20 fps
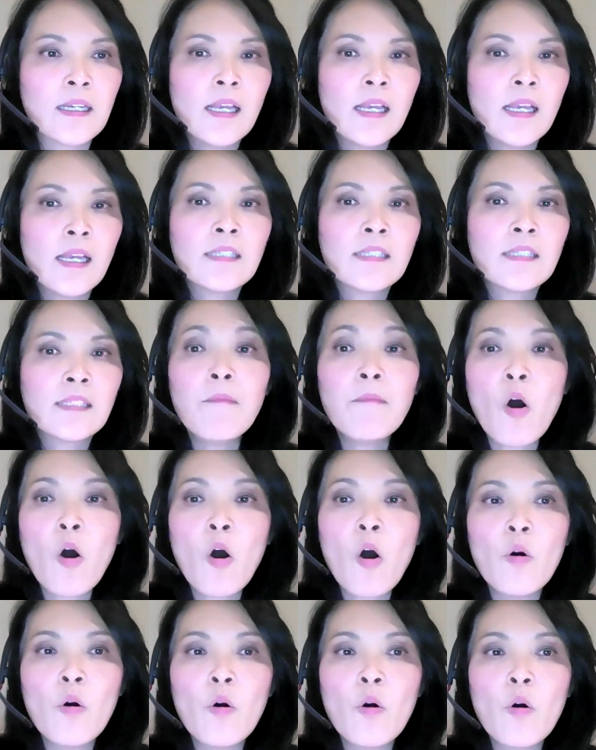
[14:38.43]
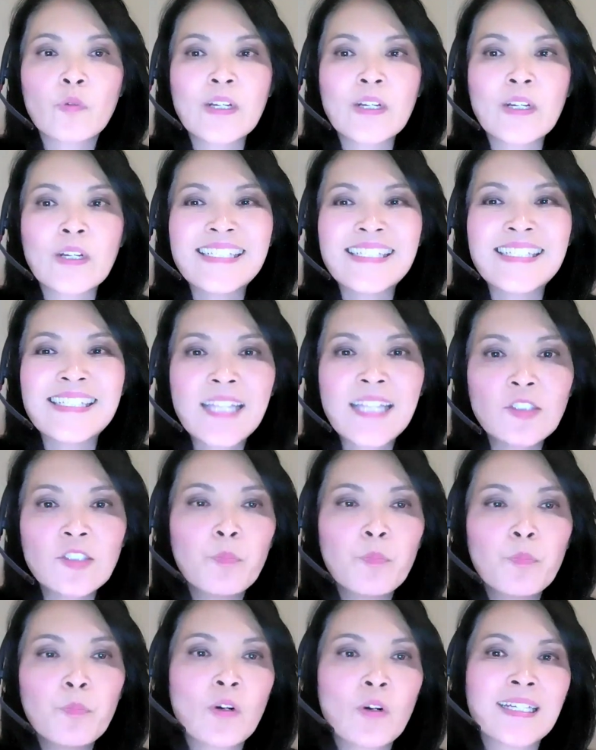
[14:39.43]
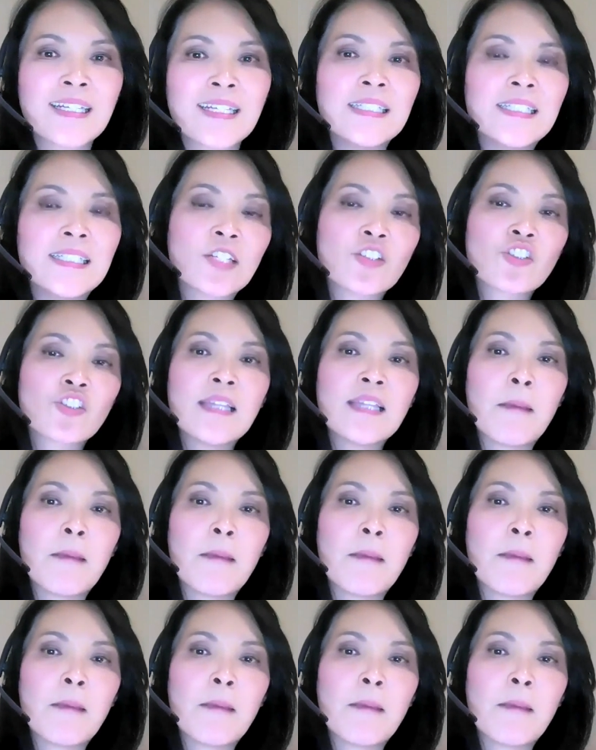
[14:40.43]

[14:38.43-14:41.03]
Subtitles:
Some homes were in such poor condition